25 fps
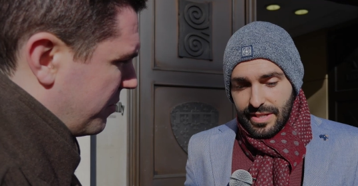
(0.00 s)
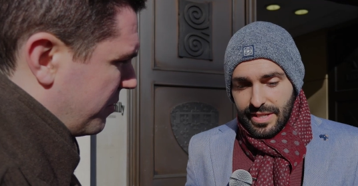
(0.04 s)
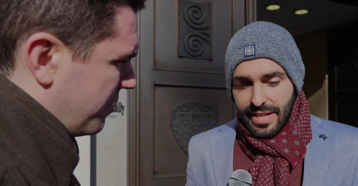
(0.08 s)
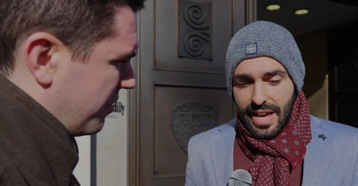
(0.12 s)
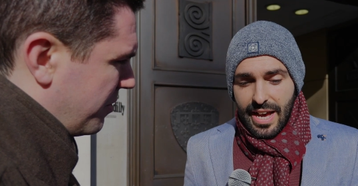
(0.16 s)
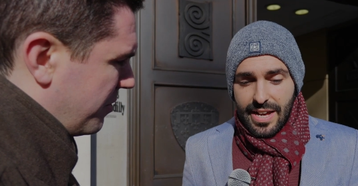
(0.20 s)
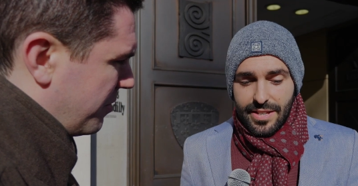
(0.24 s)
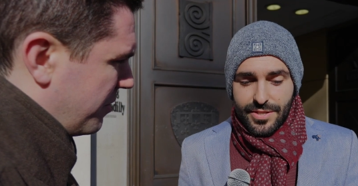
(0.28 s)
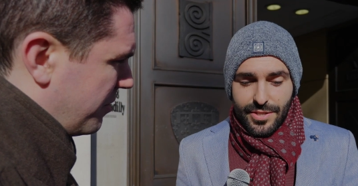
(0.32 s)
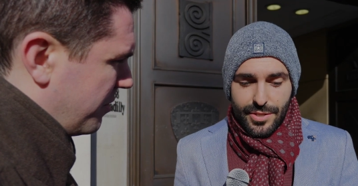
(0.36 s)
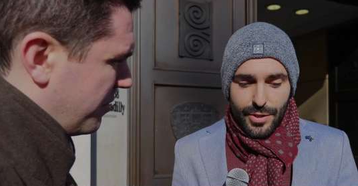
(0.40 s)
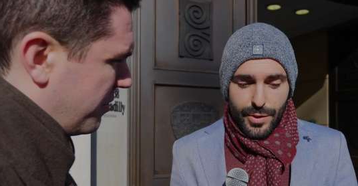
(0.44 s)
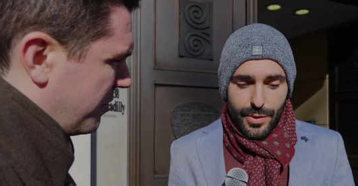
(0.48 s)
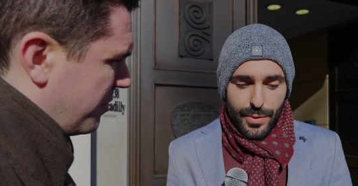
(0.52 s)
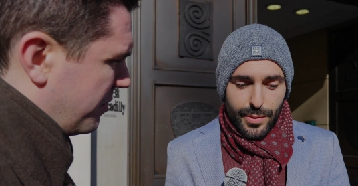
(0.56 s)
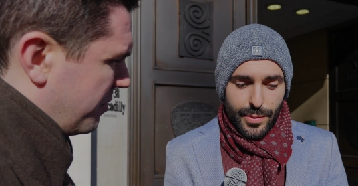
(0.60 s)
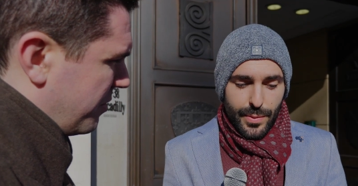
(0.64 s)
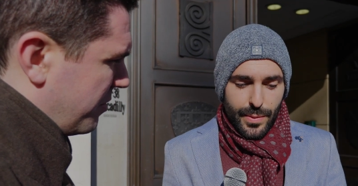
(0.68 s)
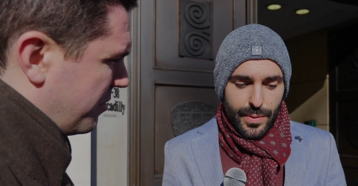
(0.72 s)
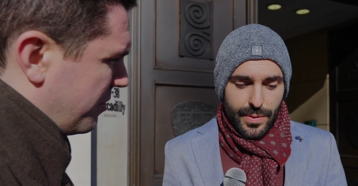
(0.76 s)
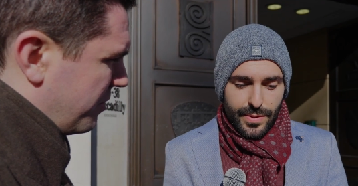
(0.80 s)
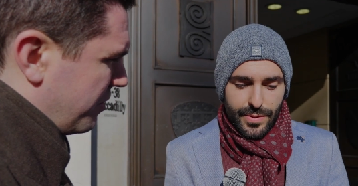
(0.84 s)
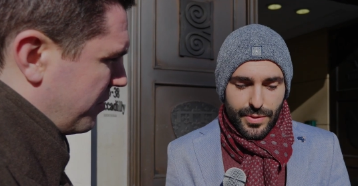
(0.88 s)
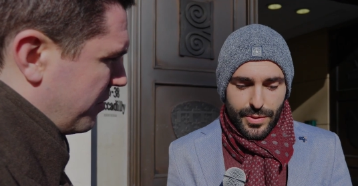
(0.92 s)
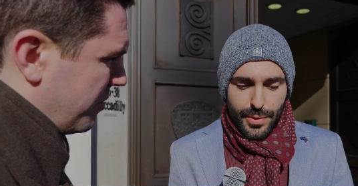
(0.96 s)
Speaker 1: yeah,
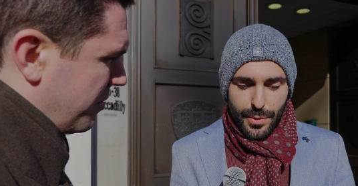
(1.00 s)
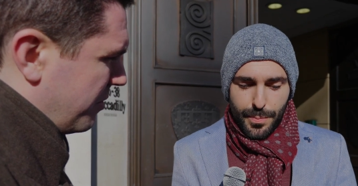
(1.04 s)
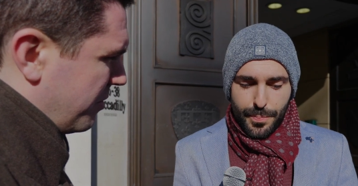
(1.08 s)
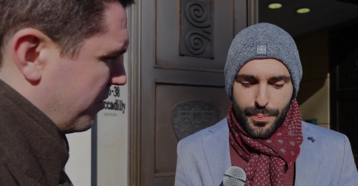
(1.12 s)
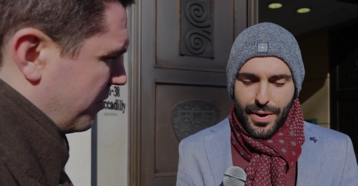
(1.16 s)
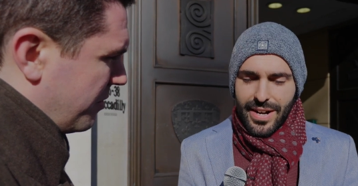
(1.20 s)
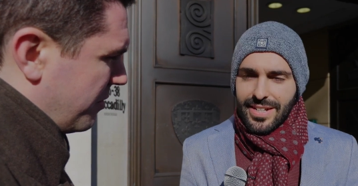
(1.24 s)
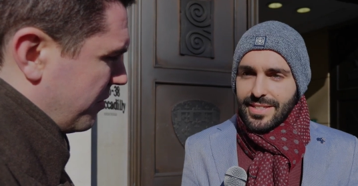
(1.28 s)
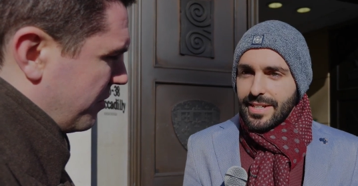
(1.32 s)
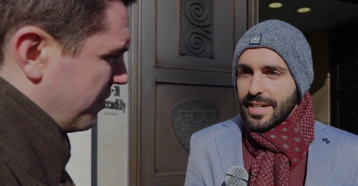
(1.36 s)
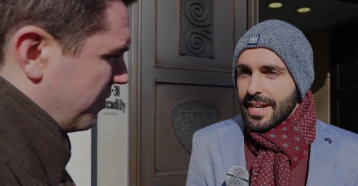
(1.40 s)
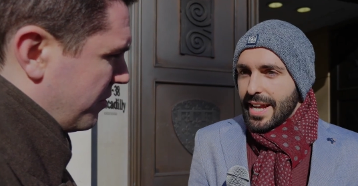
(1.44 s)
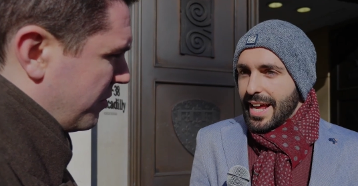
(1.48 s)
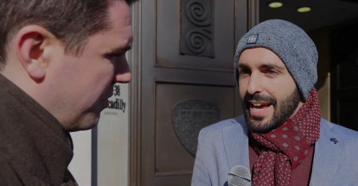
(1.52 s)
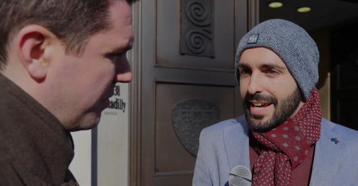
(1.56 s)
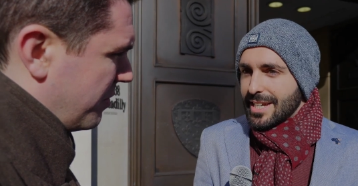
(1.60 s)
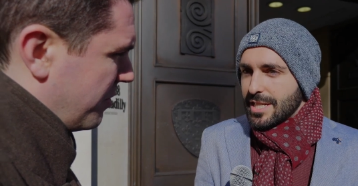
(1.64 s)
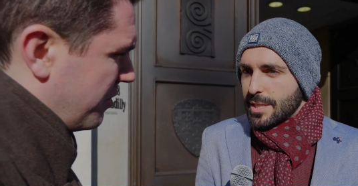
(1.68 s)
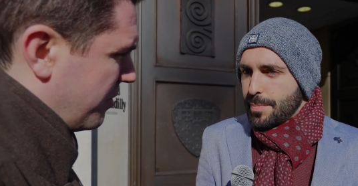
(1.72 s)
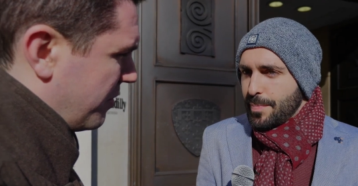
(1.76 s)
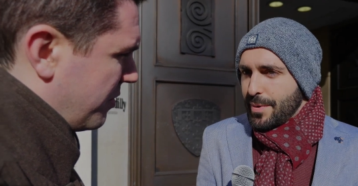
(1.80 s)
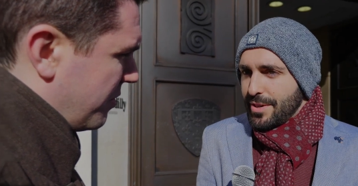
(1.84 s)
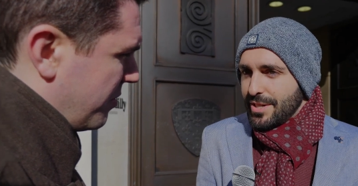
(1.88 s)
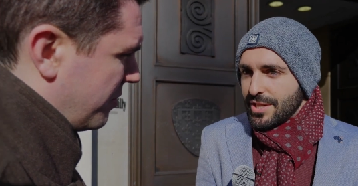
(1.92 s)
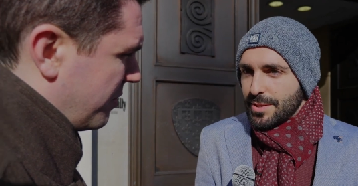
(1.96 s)
so, so practically I
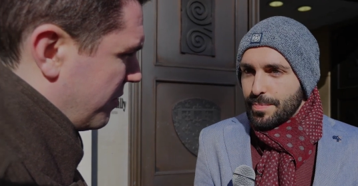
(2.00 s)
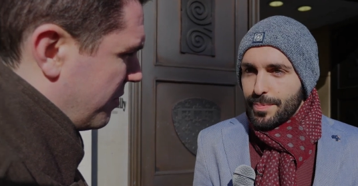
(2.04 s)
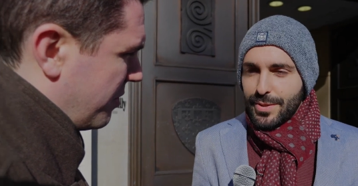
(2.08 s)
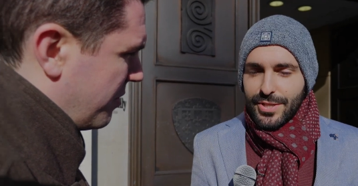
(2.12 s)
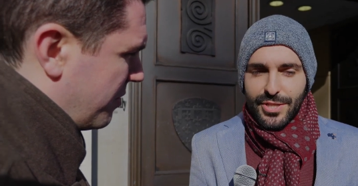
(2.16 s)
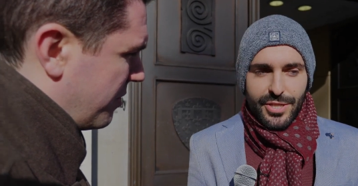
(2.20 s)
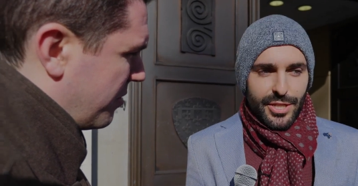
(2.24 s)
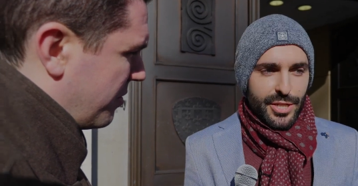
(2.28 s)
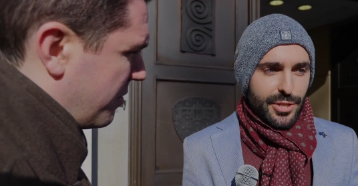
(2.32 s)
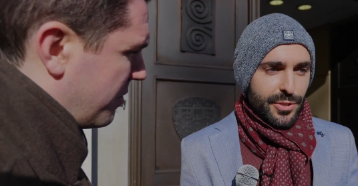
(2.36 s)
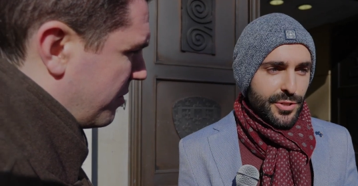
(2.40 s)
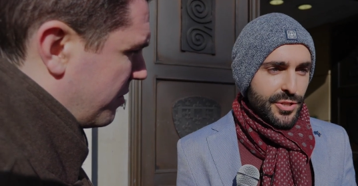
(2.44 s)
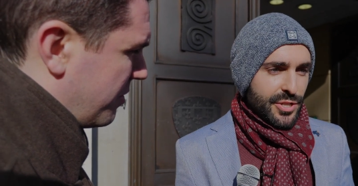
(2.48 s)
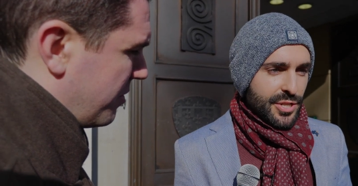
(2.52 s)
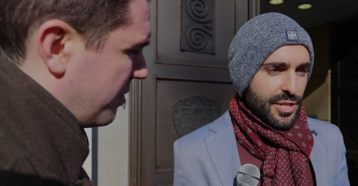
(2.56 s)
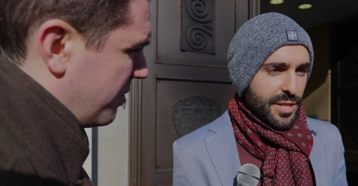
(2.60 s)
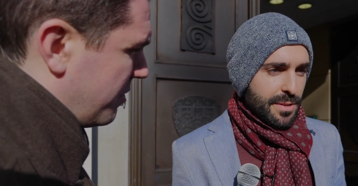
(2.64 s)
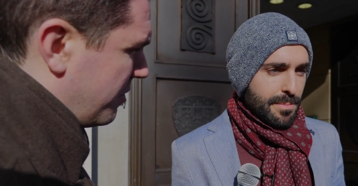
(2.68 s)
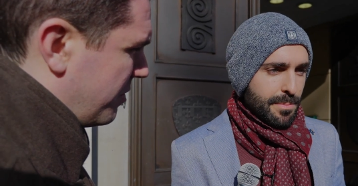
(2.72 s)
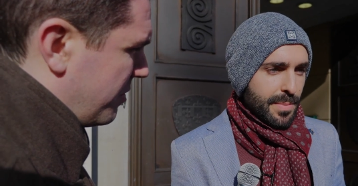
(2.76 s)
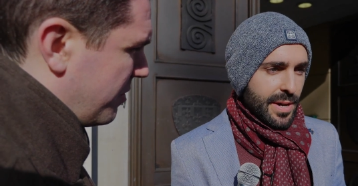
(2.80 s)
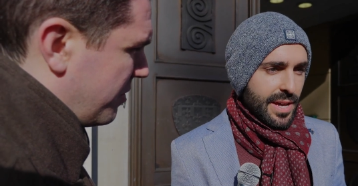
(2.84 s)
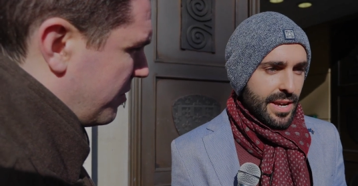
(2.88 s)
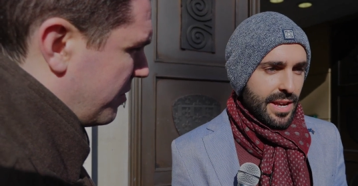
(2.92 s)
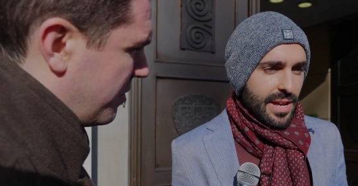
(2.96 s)
experienced
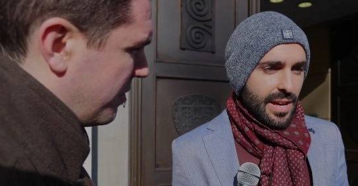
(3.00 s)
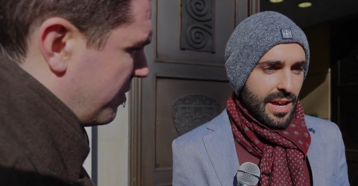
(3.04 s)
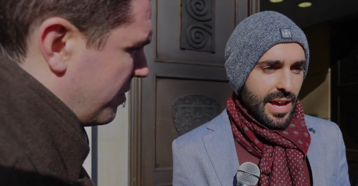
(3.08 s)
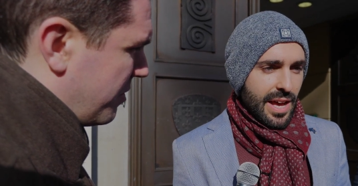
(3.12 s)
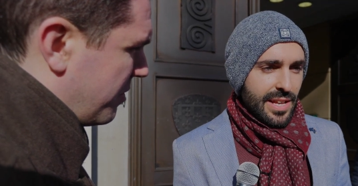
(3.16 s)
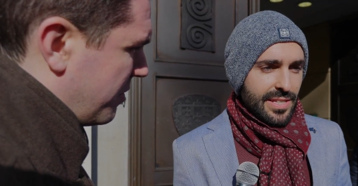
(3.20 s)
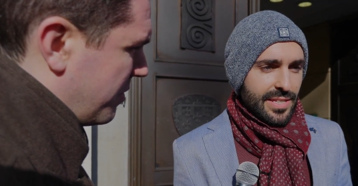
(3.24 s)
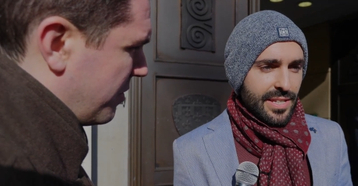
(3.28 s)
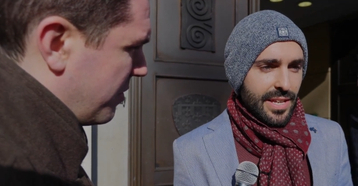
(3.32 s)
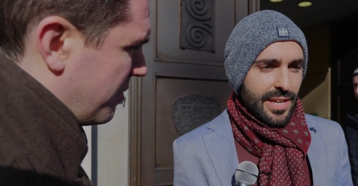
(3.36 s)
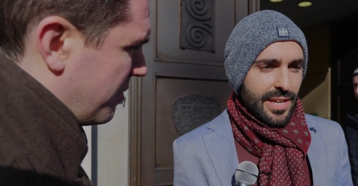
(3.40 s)
persecution, but as